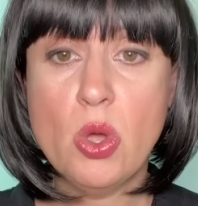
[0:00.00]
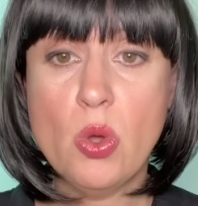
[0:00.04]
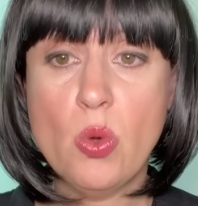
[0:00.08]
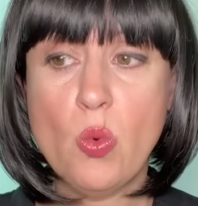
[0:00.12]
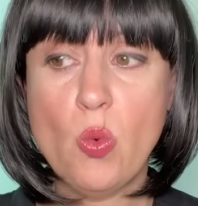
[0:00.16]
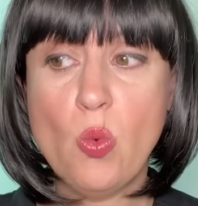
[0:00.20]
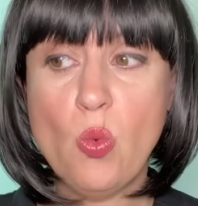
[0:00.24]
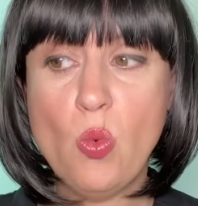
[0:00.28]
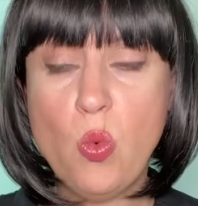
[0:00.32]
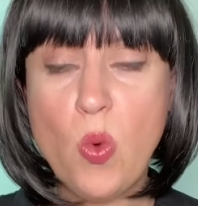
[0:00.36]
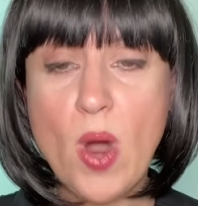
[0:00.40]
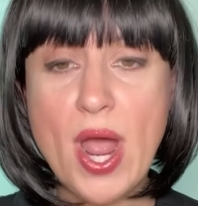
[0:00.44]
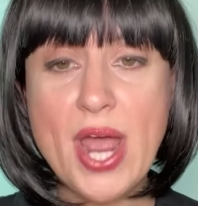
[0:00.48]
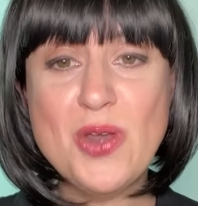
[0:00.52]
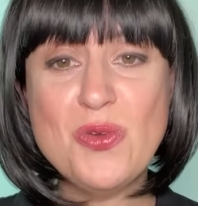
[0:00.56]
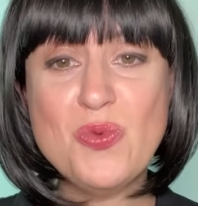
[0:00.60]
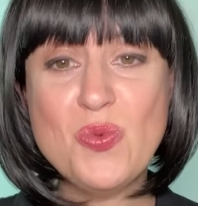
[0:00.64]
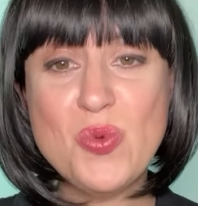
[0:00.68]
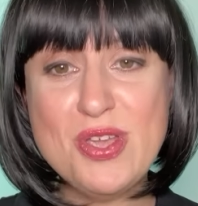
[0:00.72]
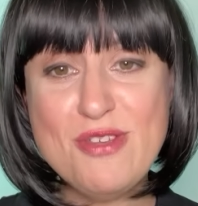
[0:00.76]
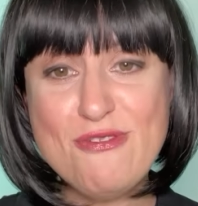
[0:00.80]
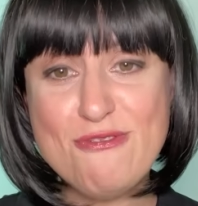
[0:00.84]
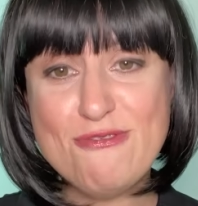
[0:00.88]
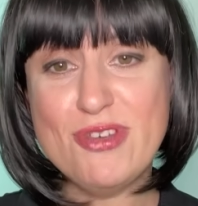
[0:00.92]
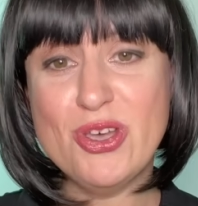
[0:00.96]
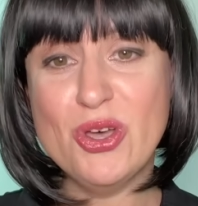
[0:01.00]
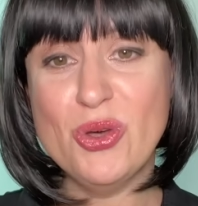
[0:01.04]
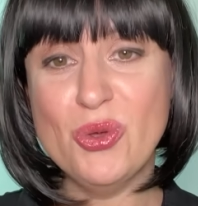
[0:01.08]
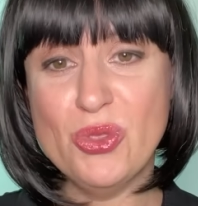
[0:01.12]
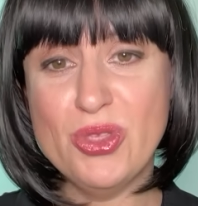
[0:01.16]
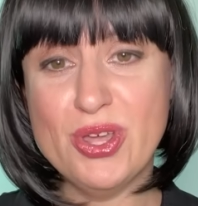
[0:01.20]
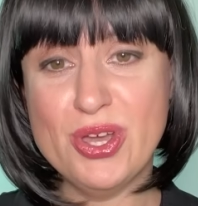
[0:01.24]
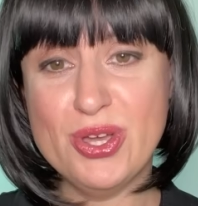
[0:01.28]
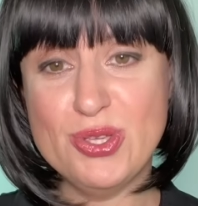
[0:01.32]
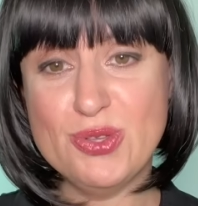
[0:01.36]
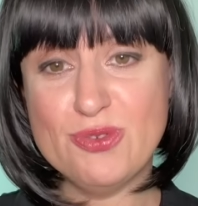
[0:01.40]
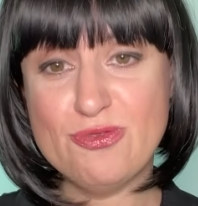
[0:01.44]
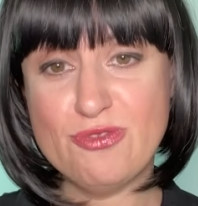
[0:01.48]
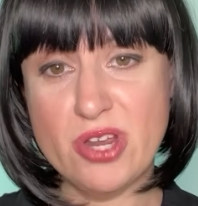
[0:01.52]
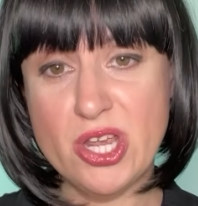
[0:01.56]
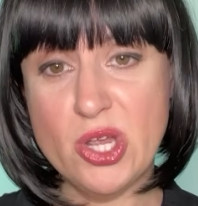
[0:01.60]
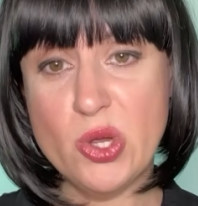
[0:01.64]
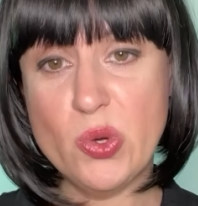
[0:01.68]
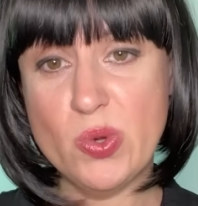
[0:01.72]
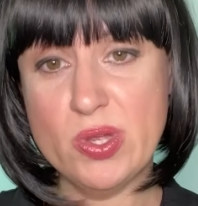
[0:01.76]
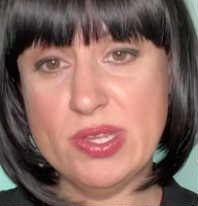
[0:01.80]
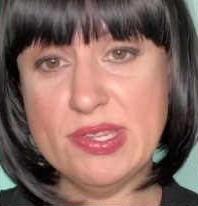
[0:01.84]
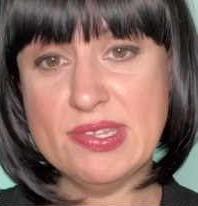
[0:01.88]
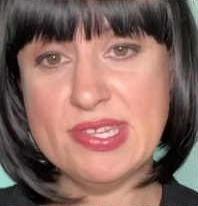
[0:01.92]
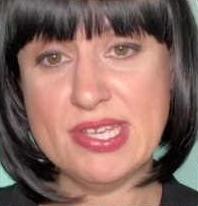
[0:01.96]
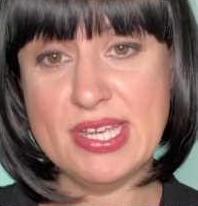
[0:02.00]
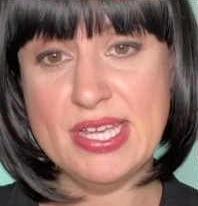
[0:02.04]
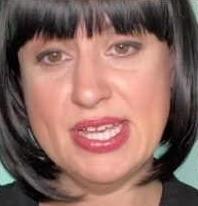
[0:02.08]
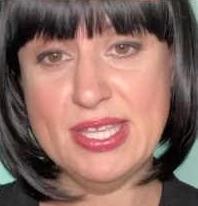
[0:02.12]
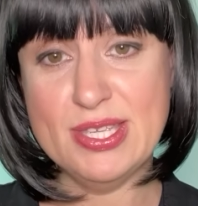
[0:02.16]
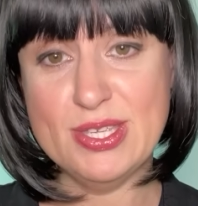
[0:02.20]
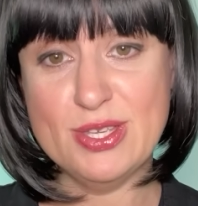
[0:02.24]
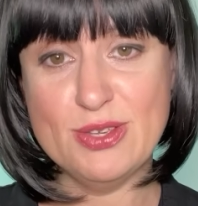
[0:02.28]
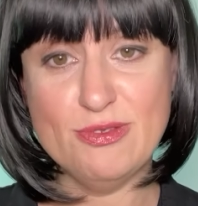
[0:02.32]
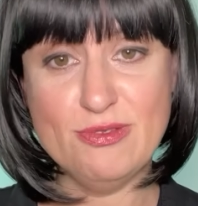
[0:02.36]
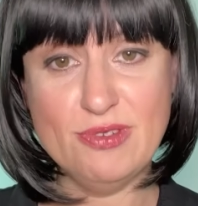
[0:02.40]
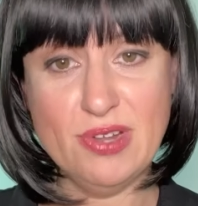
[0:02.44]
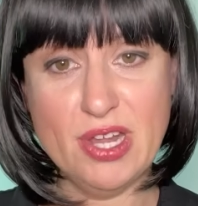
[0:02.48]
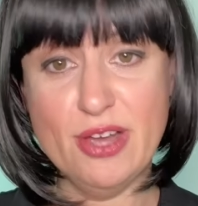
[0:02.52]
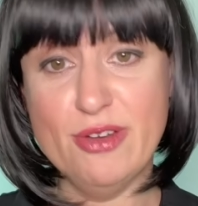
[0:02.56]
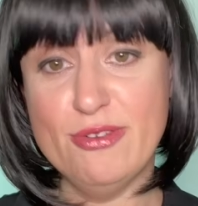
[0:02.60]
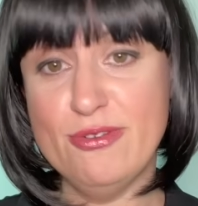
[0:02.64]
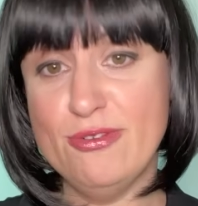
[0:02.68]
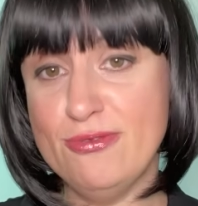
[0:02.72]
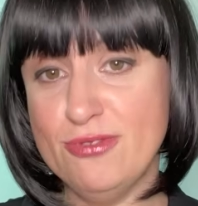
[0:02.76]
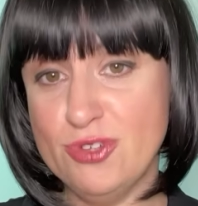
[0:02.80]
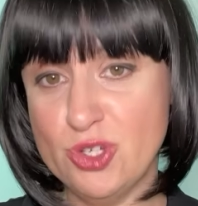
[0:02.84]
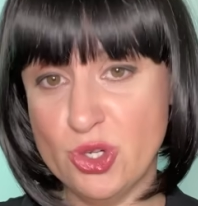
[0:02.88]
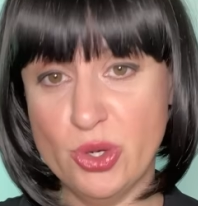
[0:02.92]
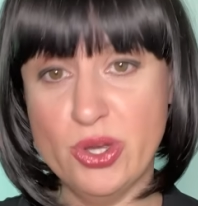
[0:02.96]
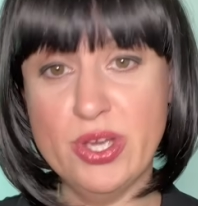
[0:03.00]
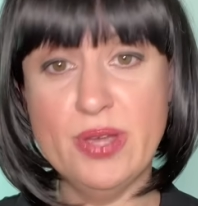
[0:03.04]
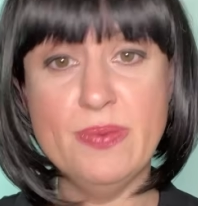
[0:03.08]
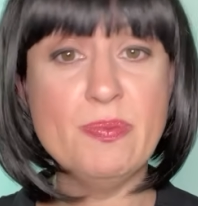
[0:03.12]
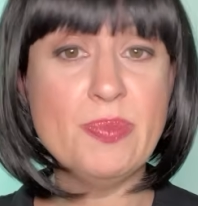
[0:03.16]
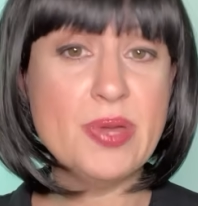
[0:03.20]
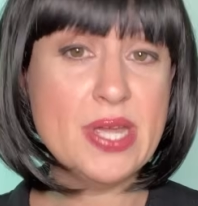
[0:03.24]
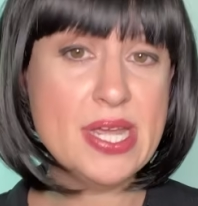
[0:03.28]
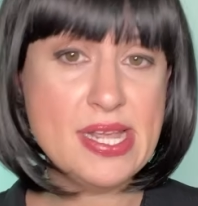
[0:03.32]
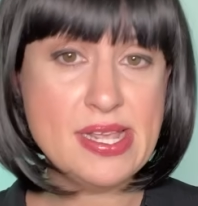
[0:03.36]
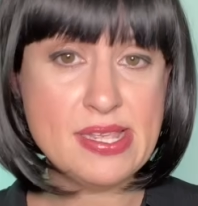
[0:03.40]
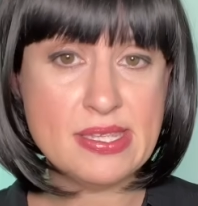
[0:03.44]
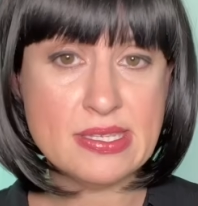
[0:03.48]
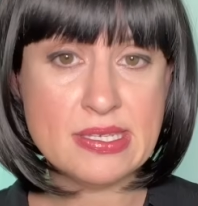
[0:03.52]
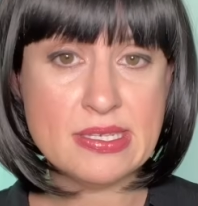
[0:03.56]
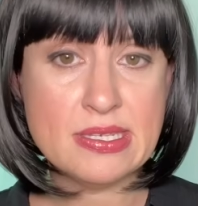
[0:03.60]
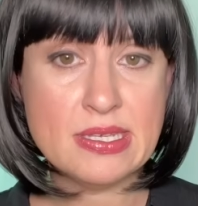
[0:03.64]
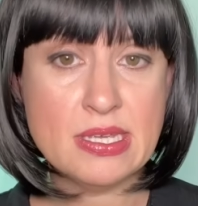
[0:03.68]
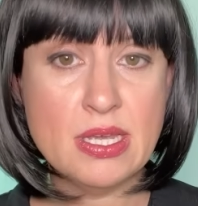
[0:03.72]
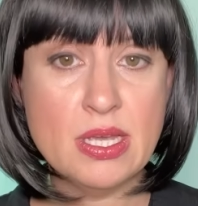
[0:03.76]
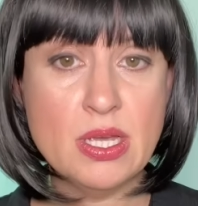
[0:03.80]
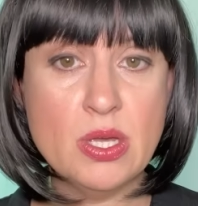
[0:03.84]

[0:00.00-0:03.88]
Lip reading: when we feel those frequencies of love, joy, and peace,